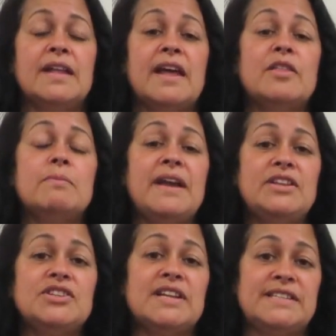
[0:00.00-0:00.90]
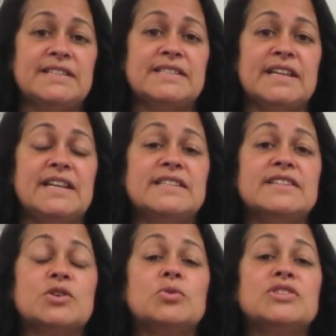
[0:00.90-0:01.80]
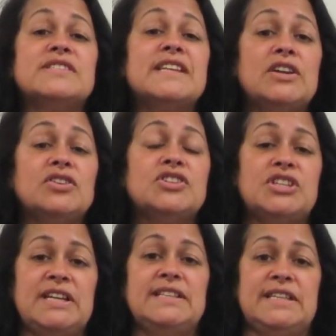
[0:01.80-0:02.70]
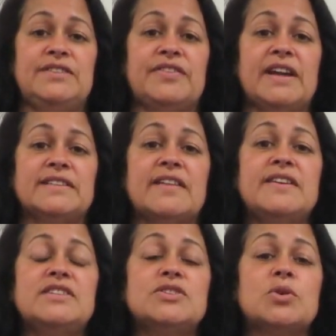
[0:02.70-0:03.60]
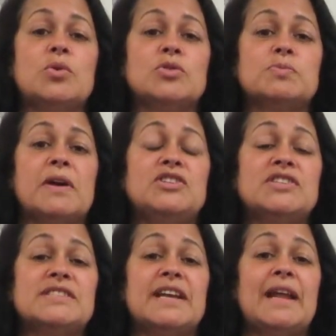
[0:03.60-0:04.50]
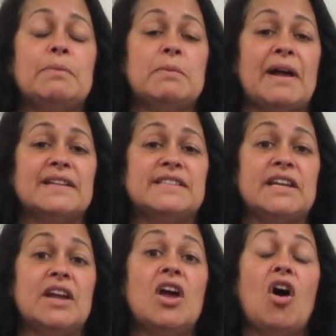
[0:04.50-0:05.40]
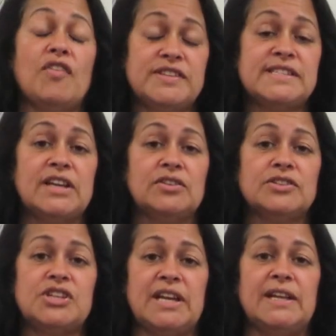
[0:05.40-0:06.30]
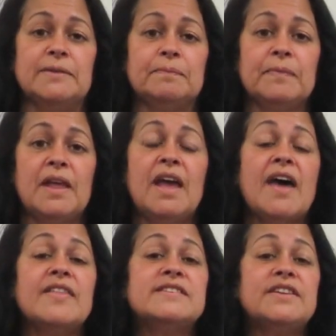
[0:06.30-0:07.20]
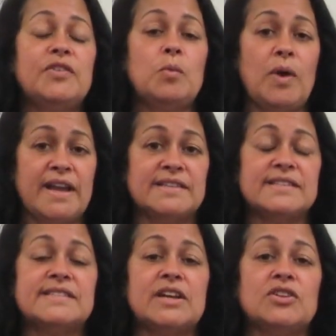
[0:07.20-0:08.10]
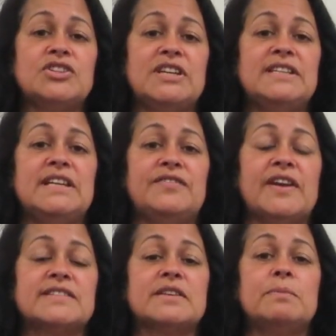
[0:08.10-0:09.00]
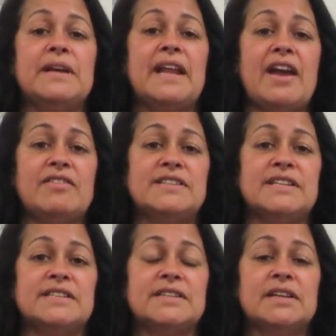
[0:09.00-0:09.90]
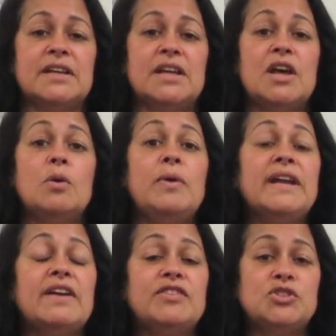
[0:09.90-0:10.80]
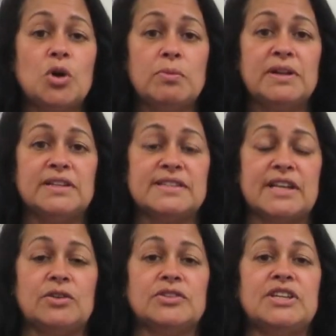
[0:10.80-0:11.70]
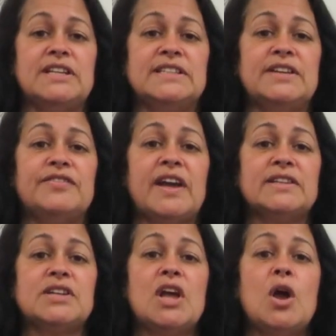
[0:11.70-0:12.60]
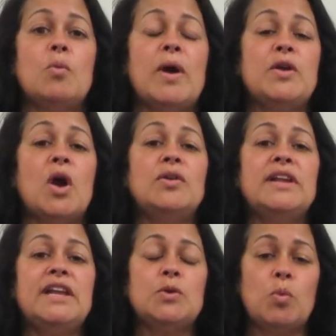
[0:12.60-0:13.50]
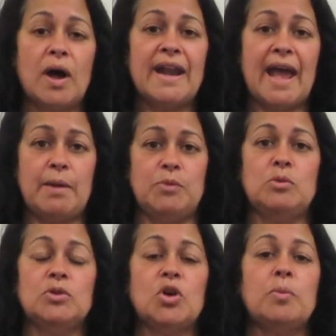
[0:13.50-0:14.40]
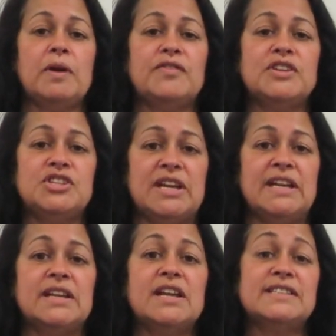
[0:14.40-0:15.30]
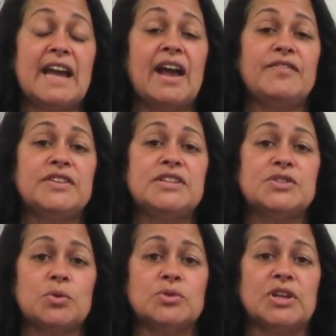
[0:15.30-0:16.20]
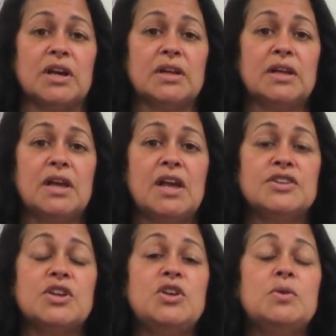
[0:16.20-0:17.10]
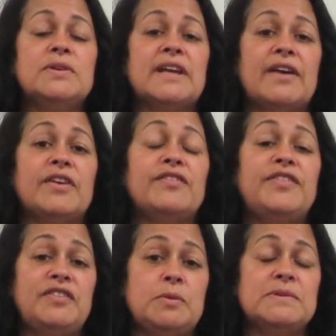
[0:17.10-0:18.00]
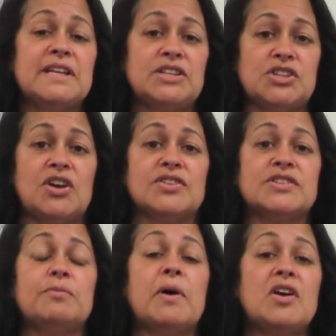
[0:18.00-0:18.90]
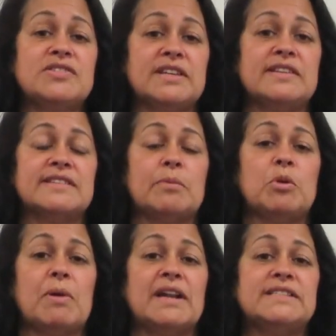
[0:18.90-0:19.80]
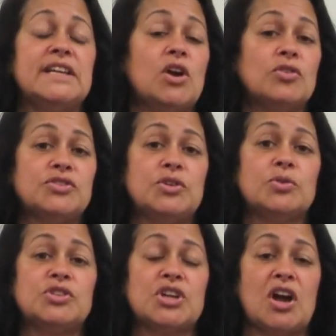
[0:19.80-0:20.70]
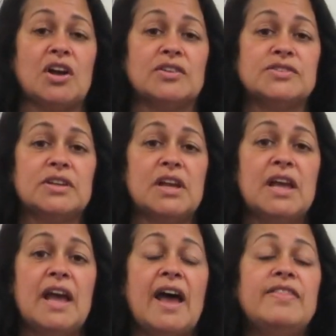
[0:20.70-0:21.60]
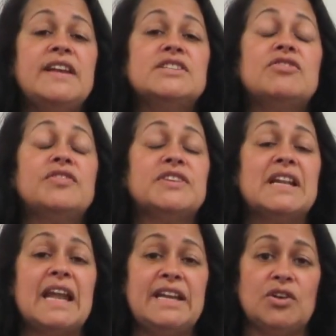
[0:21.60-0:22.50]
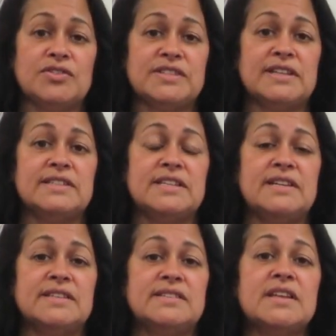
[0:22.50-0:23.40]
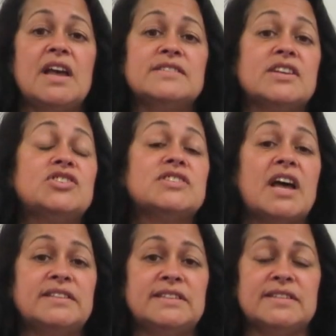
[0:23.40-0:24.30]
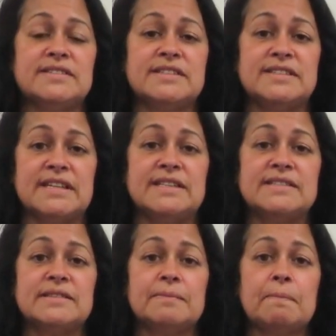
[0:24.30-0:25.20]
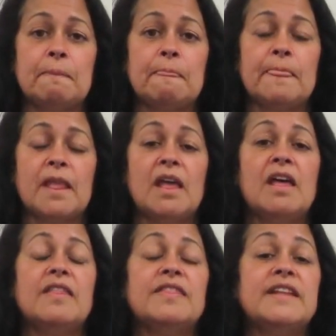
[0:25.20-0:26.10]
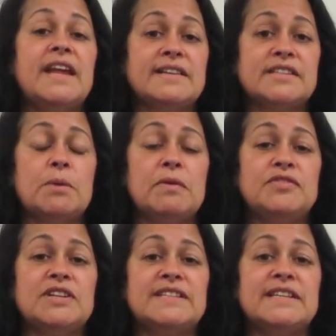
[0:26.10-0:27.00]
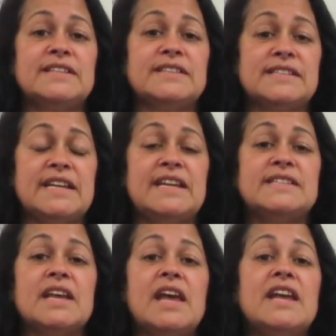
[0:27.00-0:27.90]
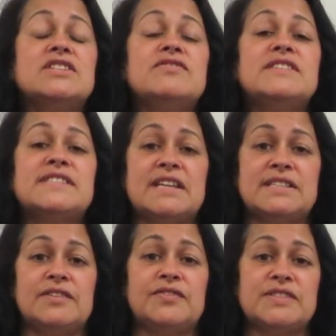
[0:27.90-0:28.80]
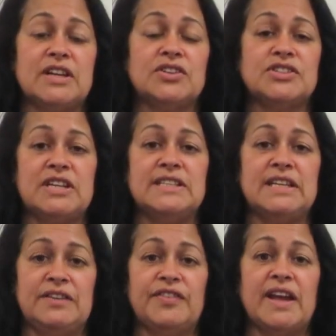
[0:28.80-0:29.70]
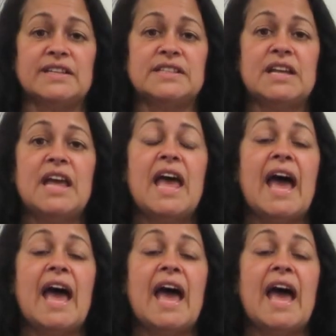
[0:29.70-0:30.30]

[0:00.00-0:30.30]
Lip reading: Now, the main genetic disease is called a single gene defect, and this is caused by just an abnormality of a single gene. And there's different ways that single gene defects can be inherited. We can have a dominant single gene defect, where you only need one abnormal copy of the gene to have the disorder. So you would have a 50% chance of passing this abnormality onto your child. And these are often late onset diseases, such as Huntington's disease. The next type of genetic disease is a recessive single gene defect.